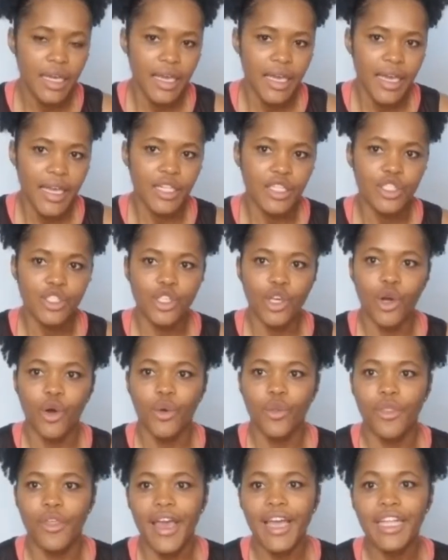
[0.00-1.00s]
And so
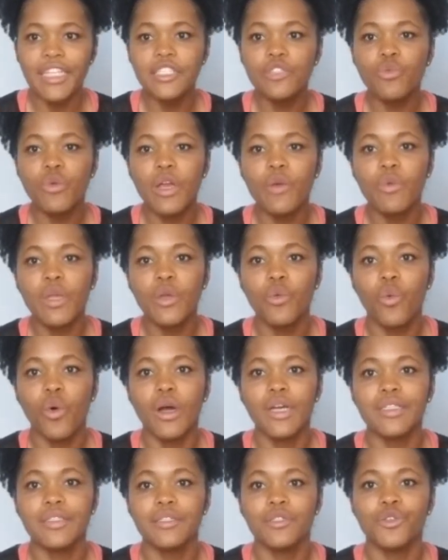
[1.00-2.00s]
that's where we
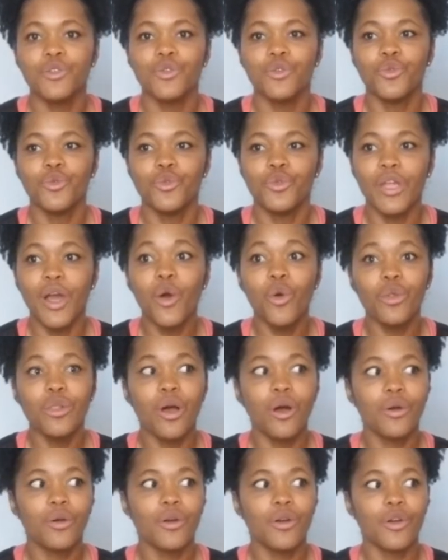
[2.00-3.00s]
want to no
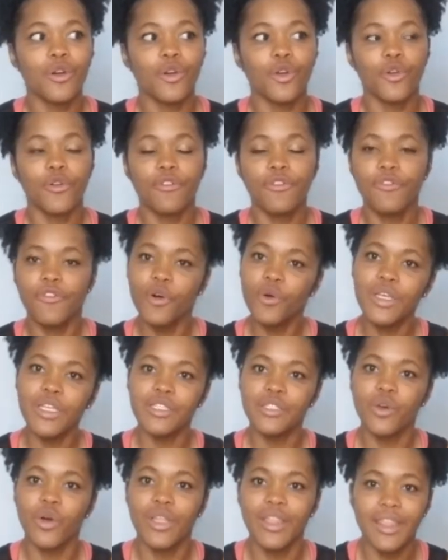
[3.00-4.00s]
longer focus
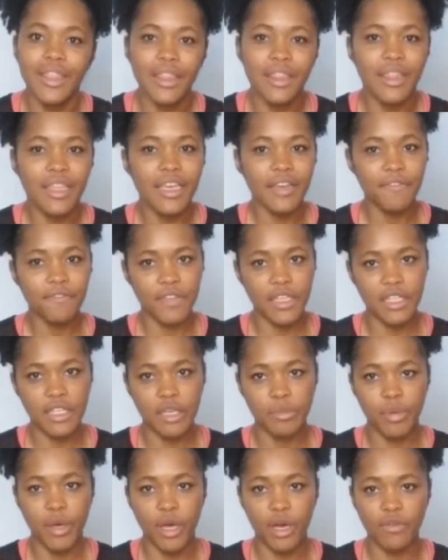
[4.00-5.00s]
on lifting the
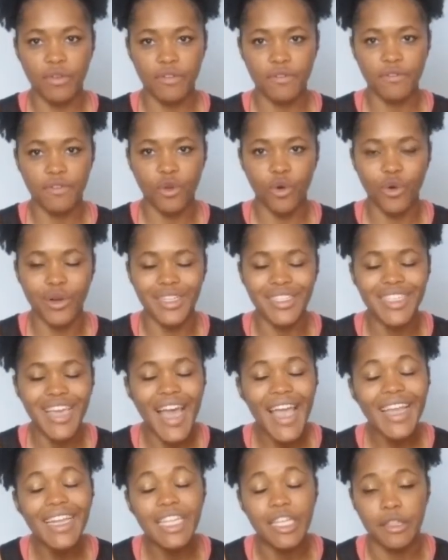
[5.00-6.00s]
pelvic floor and
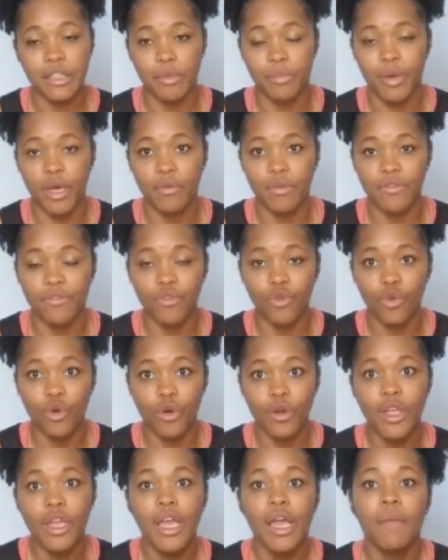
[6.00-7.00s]
tightening the pelvic floor,
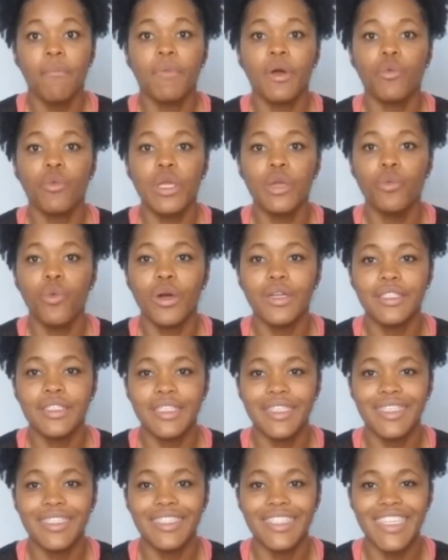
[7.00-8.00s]
but we want to
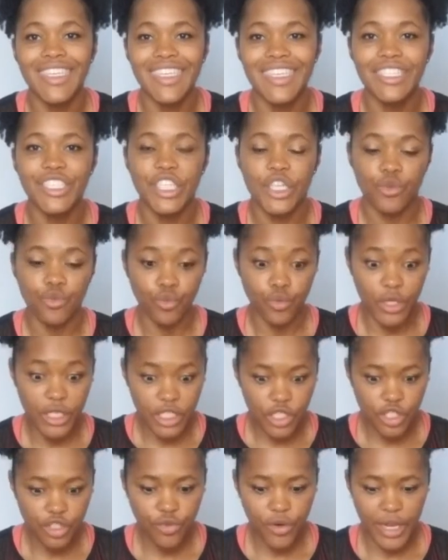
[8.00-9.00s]
teach and
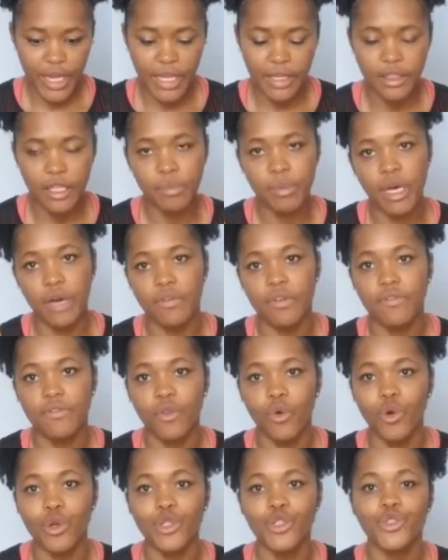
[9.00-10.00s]
retrain the pelvic
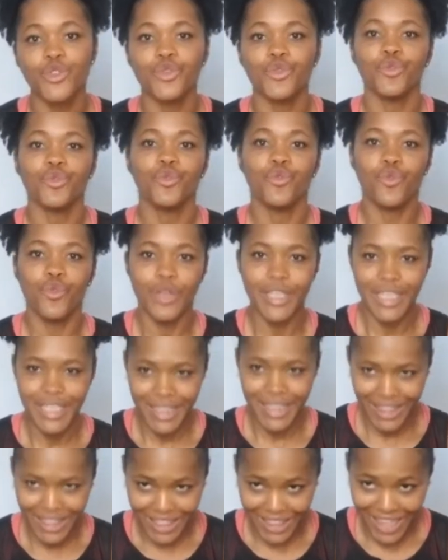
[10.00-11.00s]
floor to
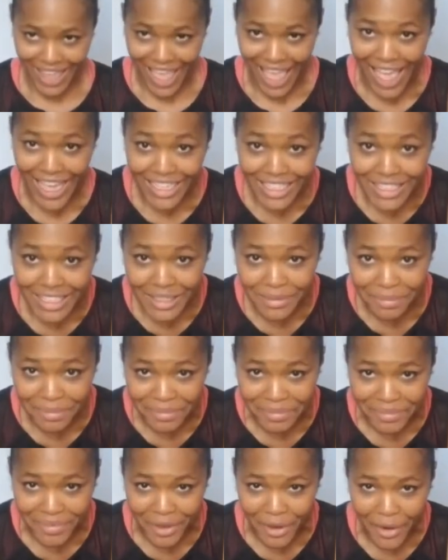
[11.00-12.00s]
relax.
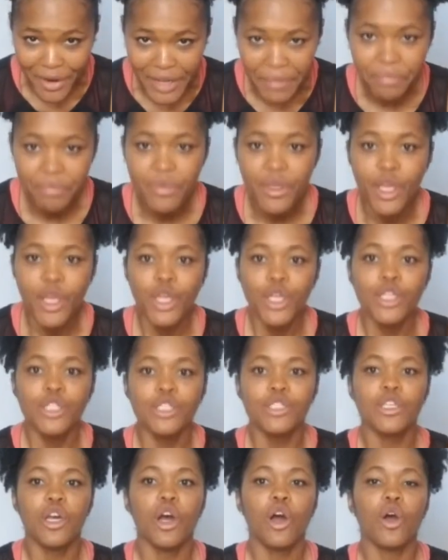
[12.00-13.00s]
All right.
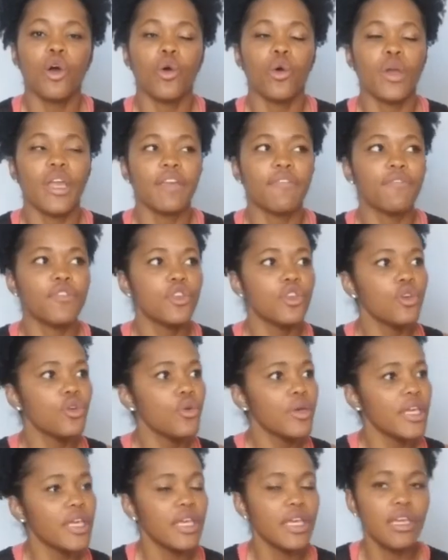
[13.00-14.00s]
So if you
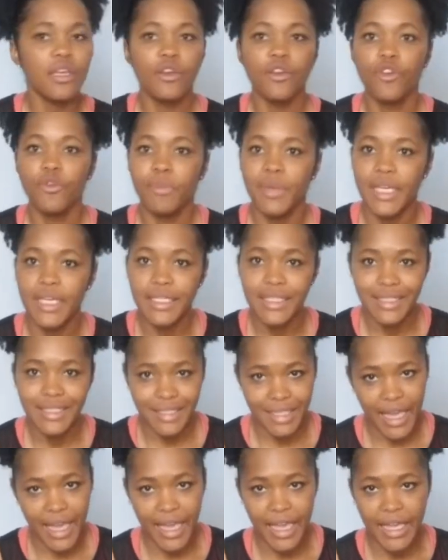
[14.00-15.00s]
hear me
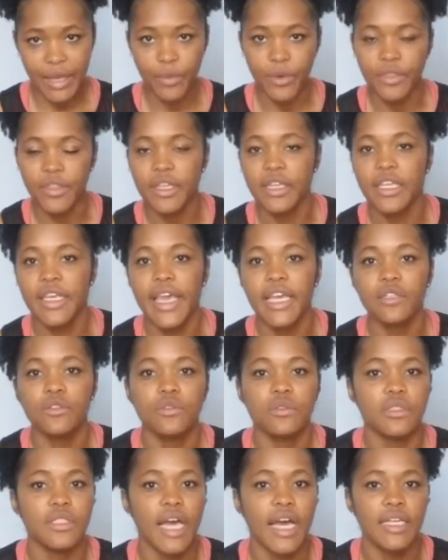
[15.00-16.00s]
say with any
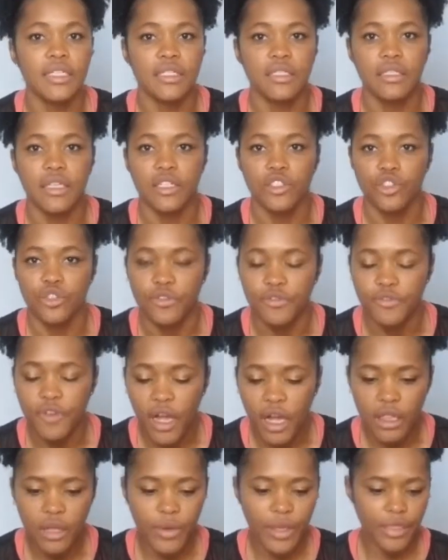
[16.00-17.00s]
exercises that you're
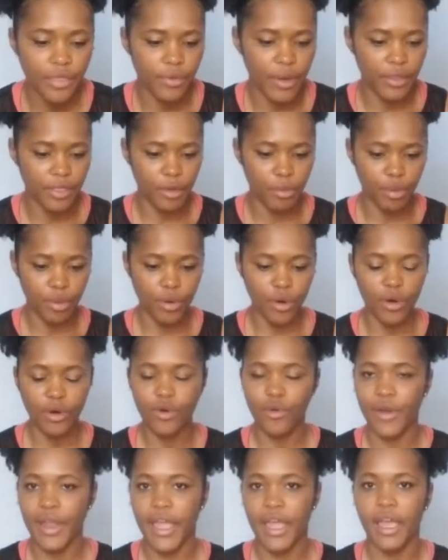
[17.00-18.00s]
following throughout the
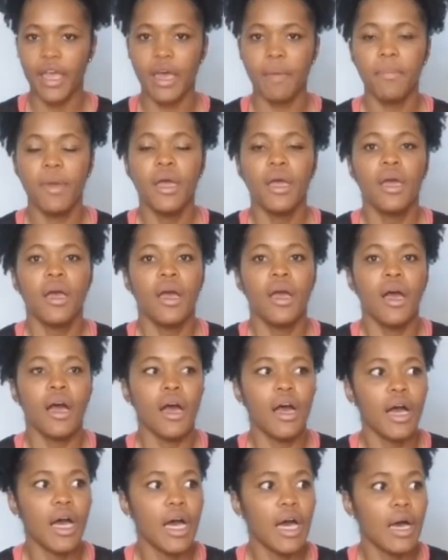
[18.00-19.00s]
program
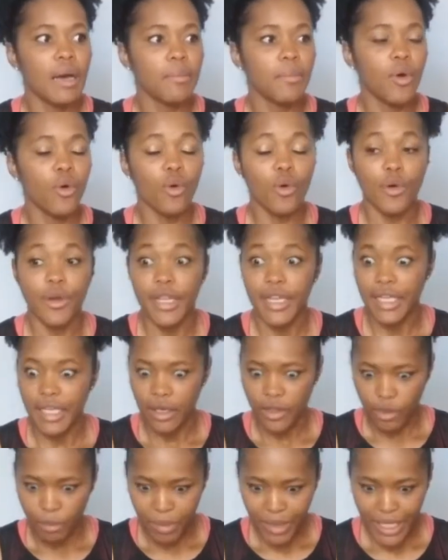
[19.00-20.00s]
or any
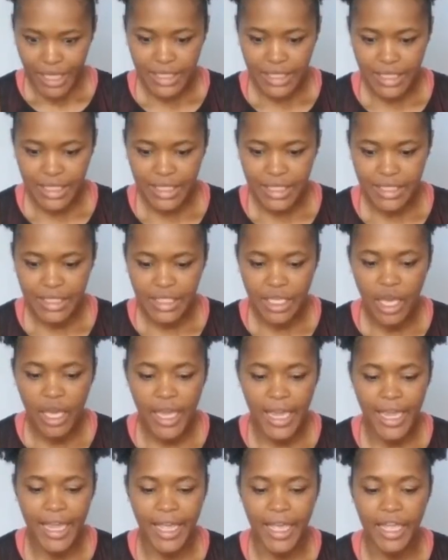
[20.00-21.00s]
other places,
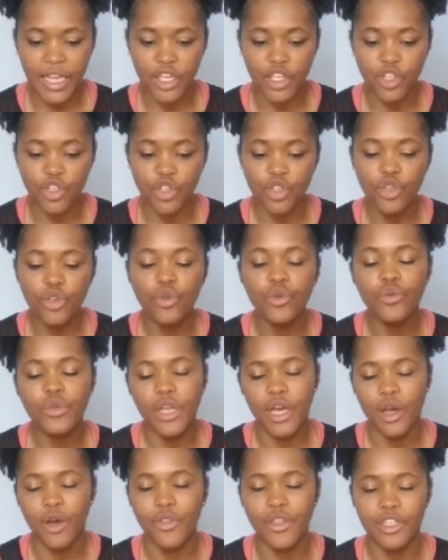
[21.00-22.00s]
and you
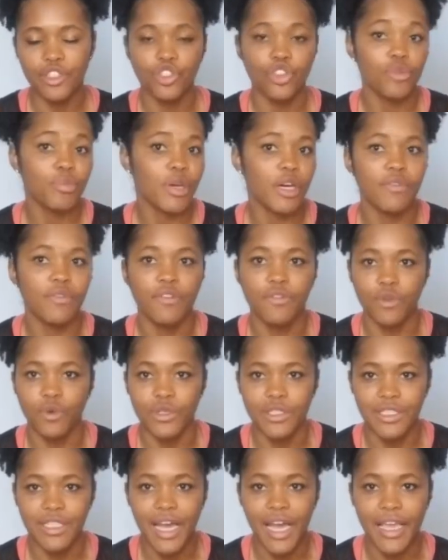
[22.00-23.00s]
know that your pelvic floor is
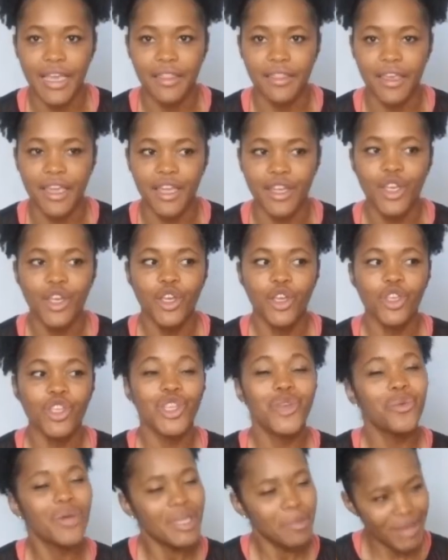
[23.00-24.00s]
tight, then you
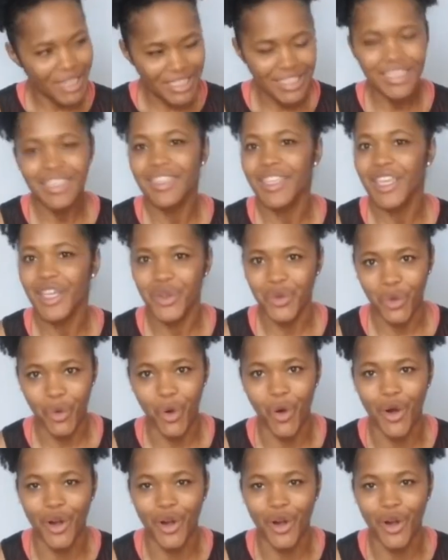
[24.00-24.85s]
want to basically ignore